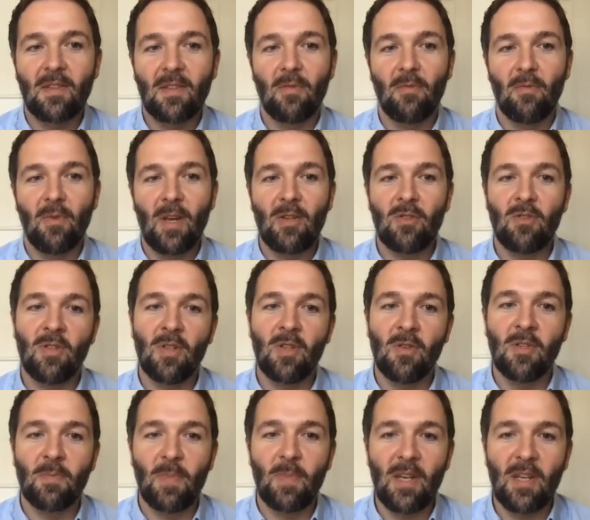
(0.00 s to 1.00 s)
the
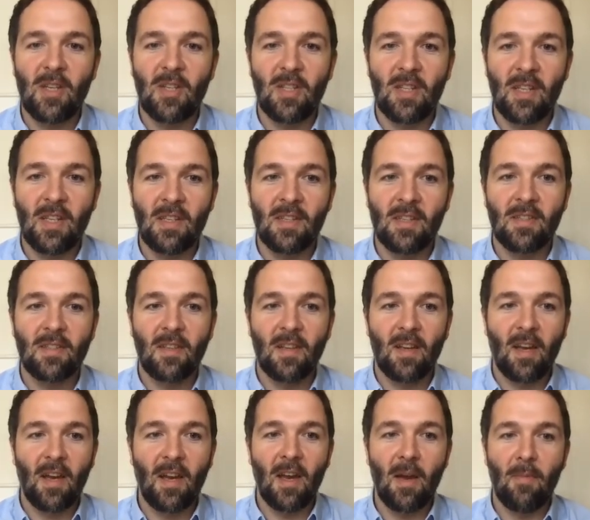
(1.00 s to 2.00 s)
reintroduced species
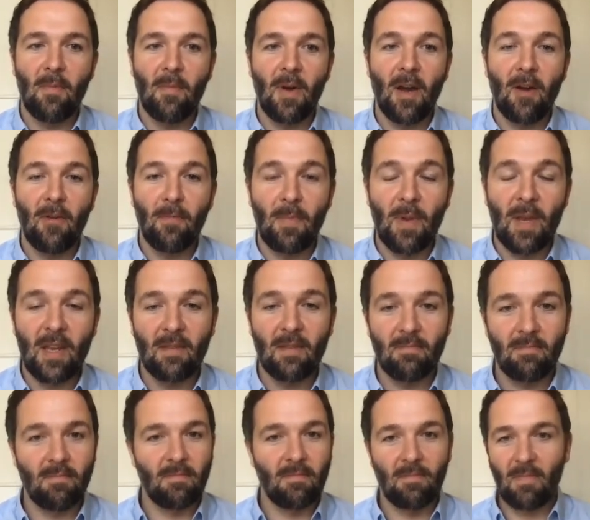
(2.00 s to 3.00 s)
have
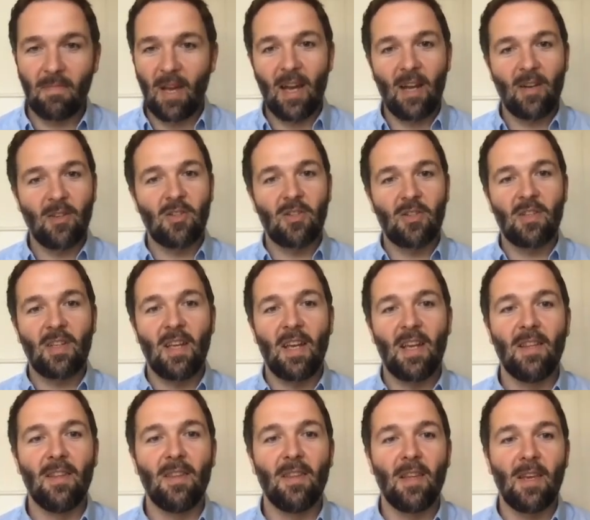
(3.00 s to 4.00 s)
been hatched
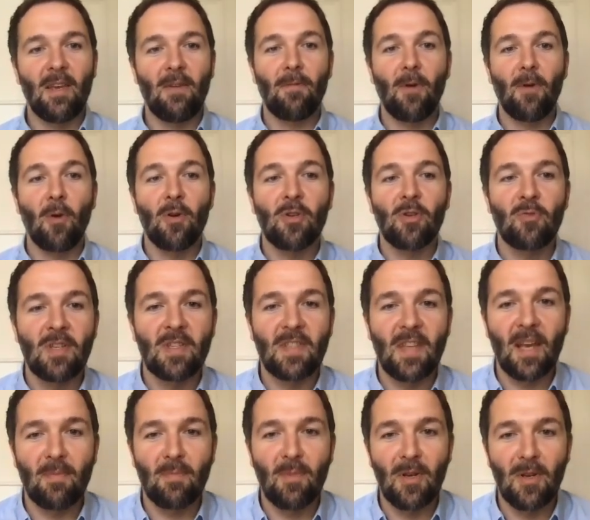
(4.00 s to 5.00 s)
in the forestry
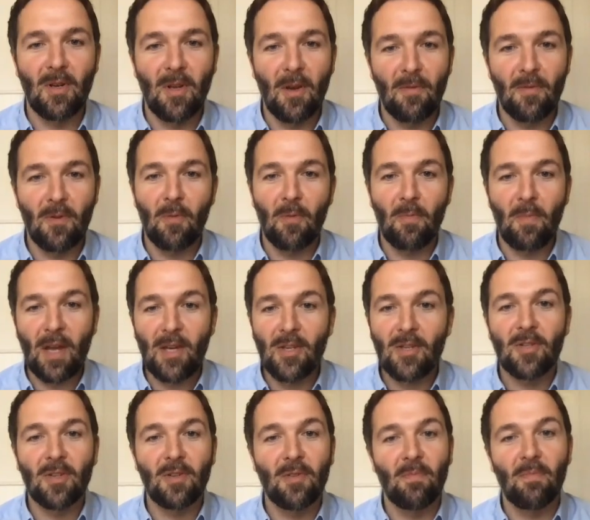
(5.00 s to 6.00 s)
segment of your
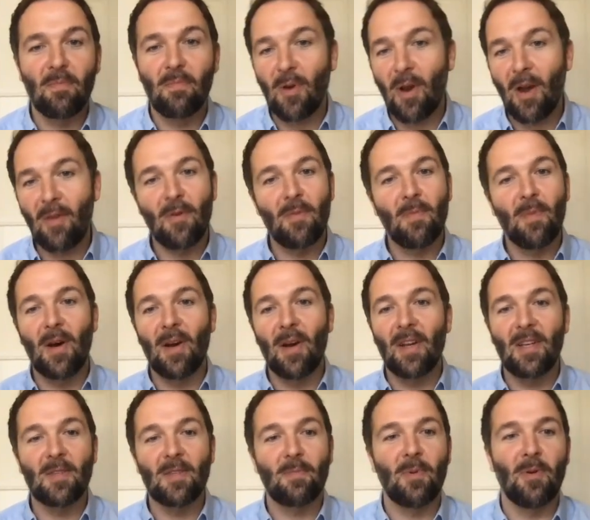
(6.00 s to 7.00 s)
pension private
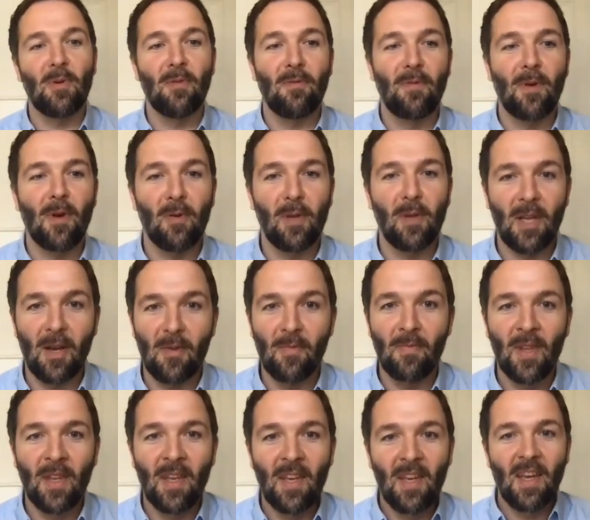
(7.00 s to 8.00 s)
markets portfolio.
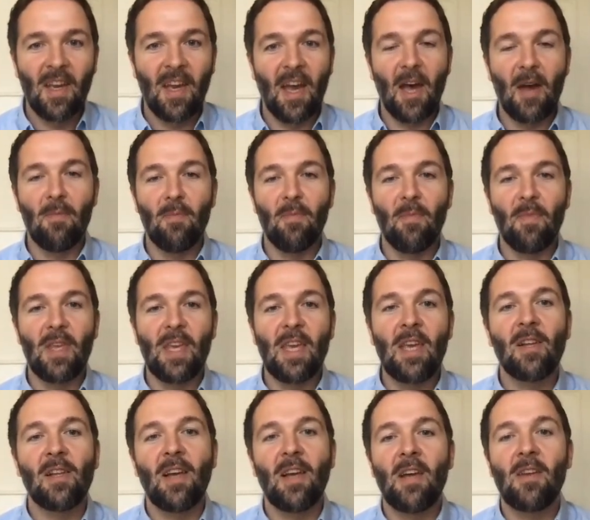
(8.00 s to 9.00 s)
The
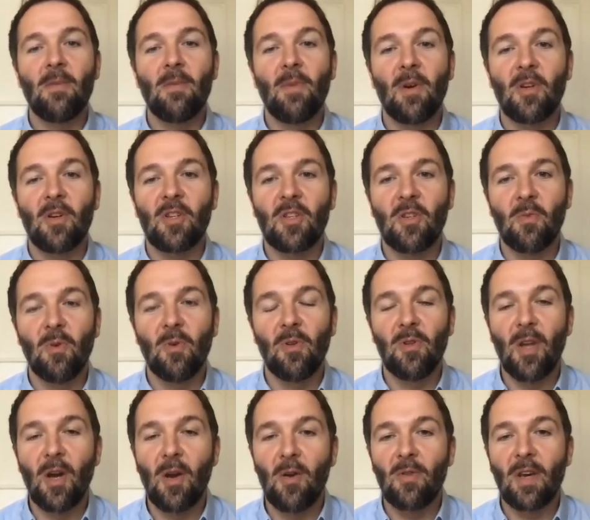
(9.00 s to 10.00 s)
eagle-eyed amongst you will
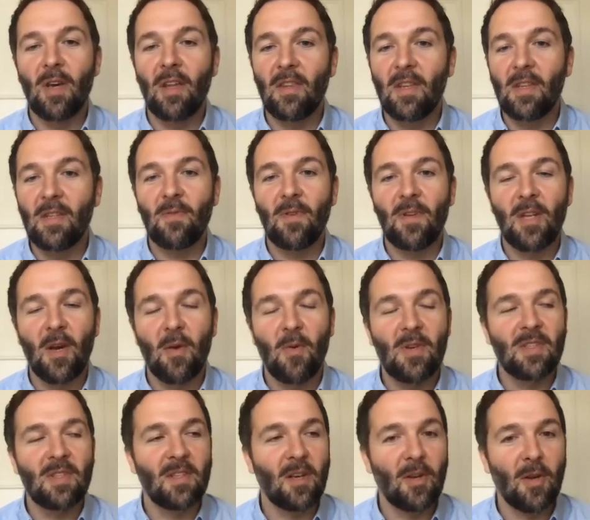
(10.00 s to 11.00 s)
know that this video
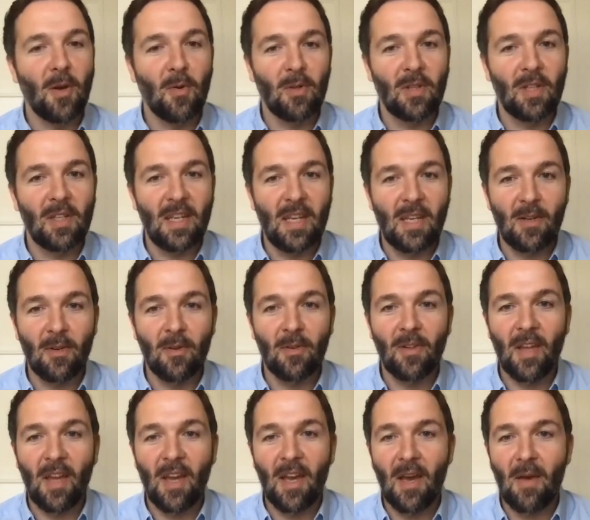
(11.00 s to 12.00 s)
isn't a golden
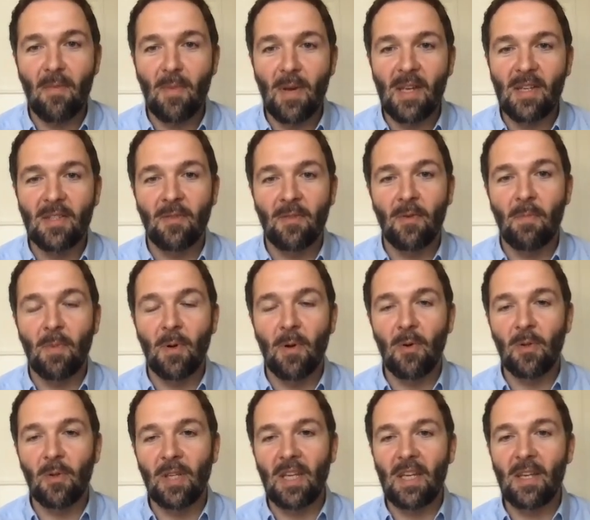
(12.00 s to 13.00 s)
eagle, it's of a
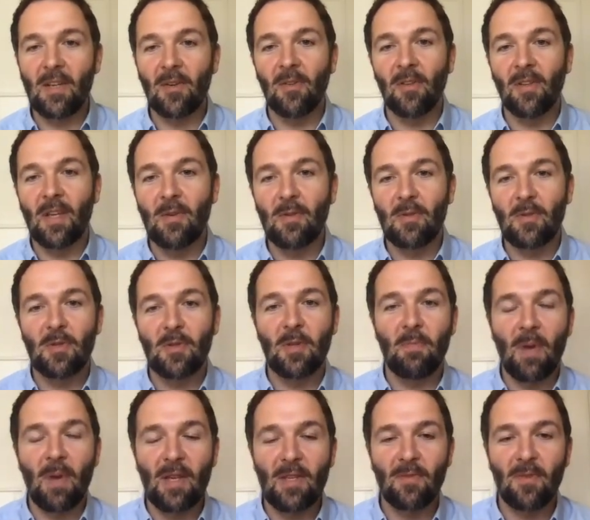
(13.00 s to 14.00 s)
bald eagle. It is just the
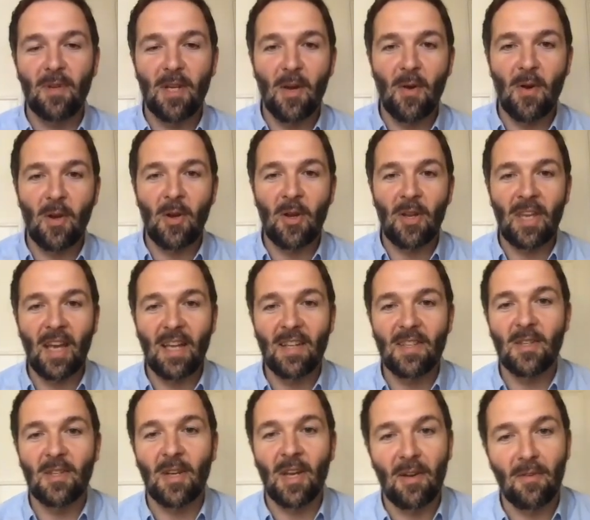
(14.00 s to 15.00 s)
best video I could get
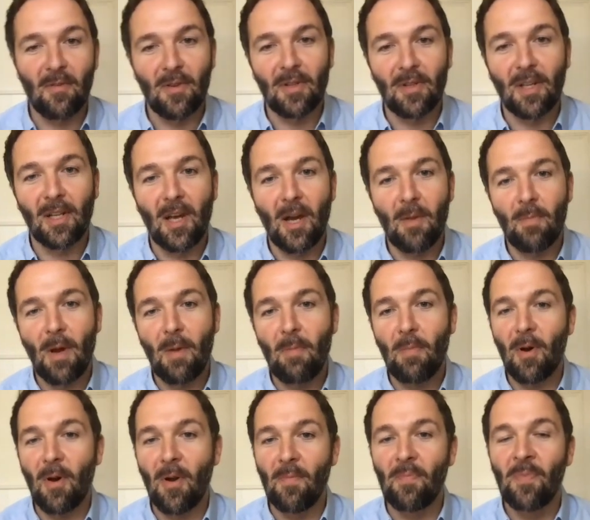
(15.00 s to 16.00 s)
to kind of underline my
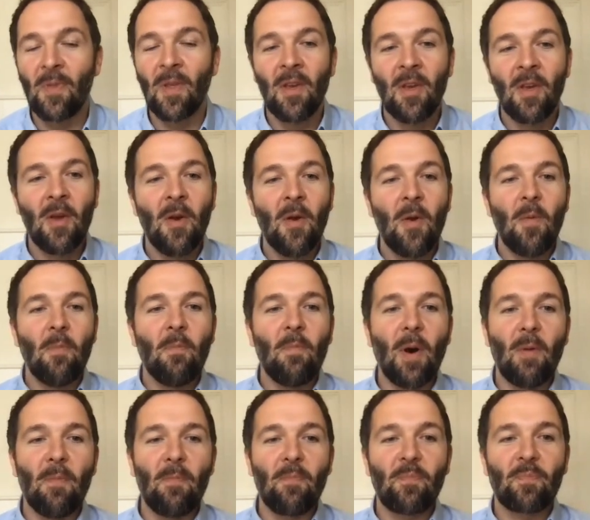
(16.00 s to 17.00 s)
point.
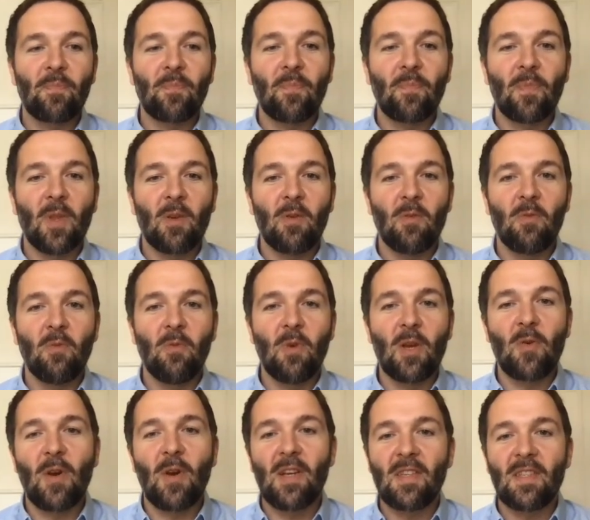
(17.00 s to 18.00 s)
But
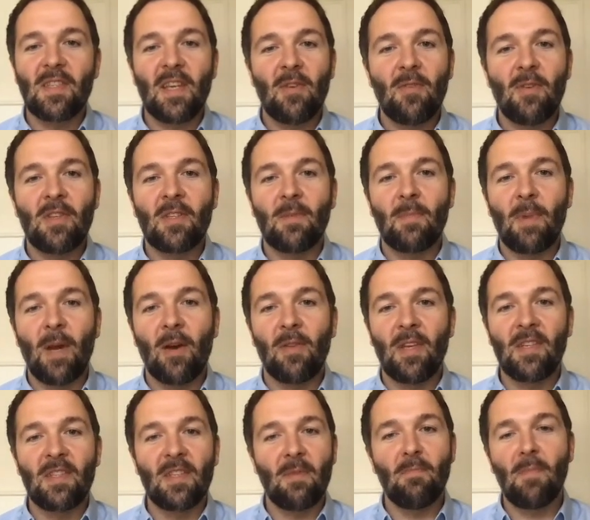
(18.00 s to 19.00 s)
we're quite serious about
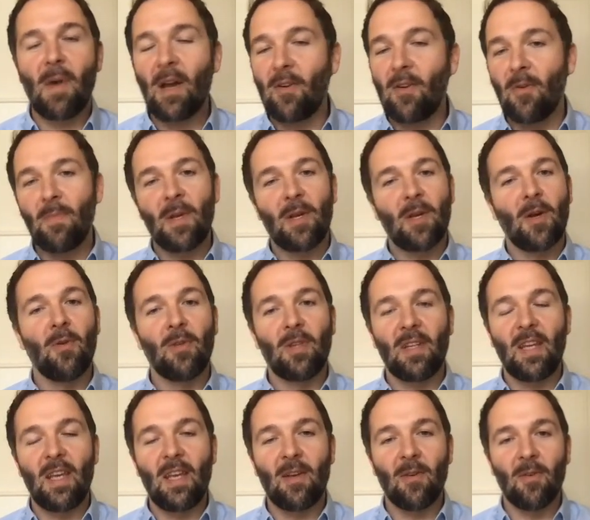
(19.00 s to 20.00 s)
this. It might not be
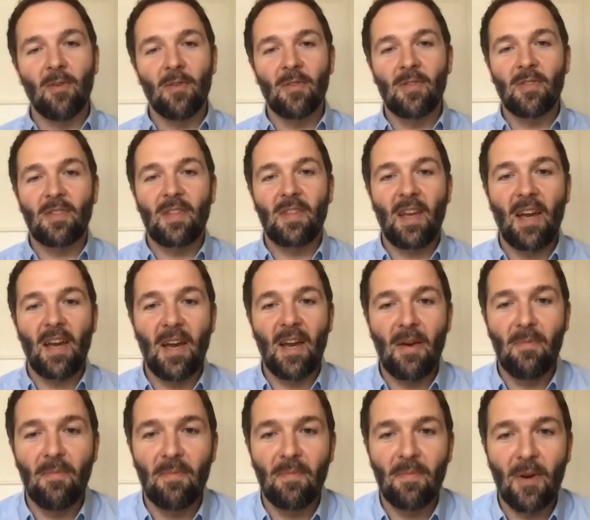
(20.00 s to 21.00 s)
golden eagles.
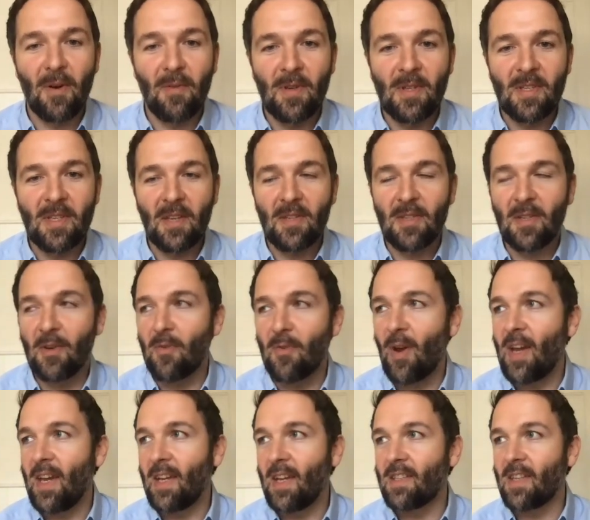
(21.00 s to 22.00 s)
Obviously, it's a
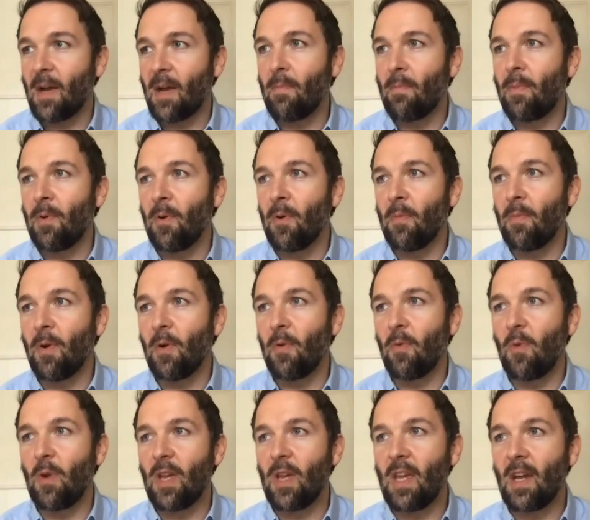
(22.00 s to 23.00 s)
great example,
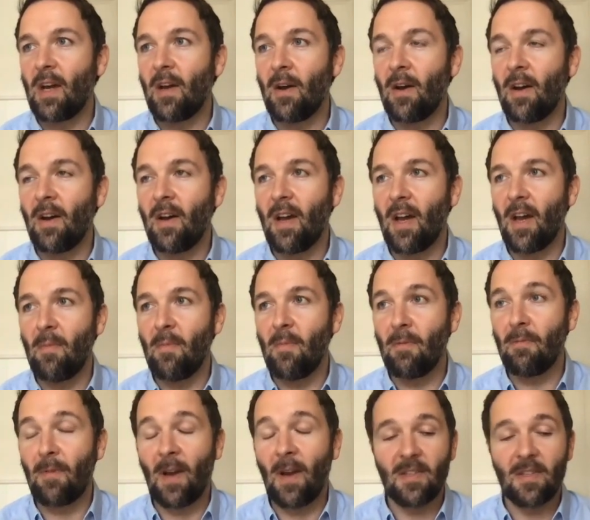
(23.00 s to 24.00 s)
but we are,
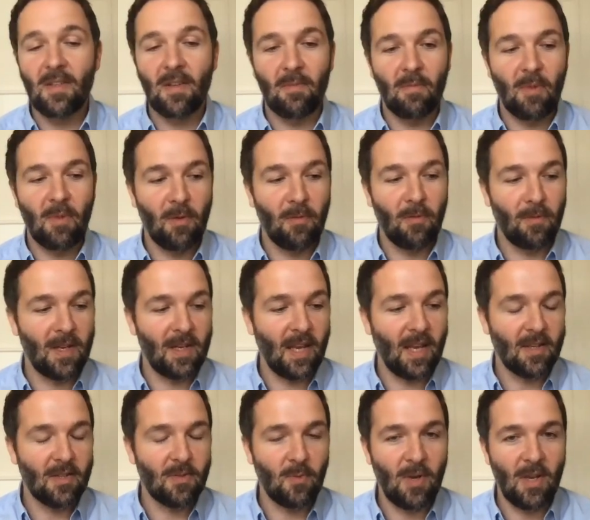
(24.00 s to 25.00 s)
in fact, hopefully
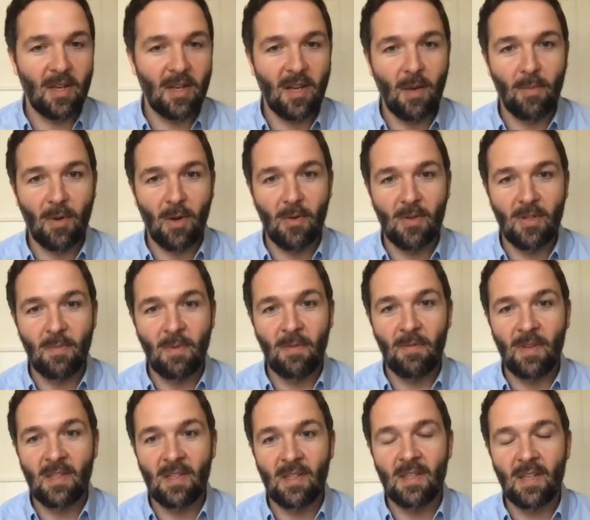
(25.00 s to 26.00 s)
next week, I'm going to be
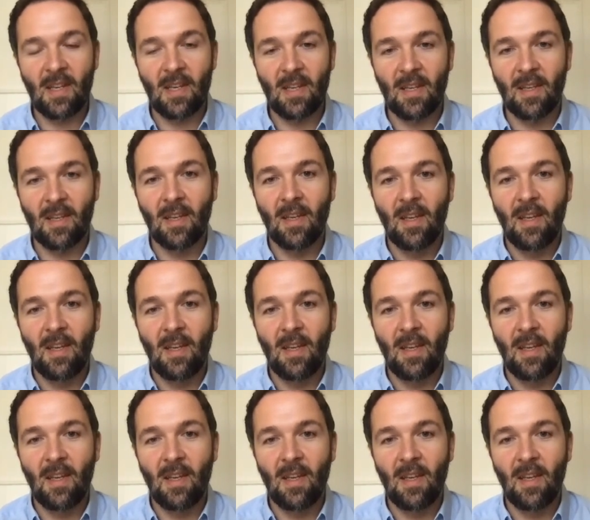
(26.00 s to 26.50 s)
visiting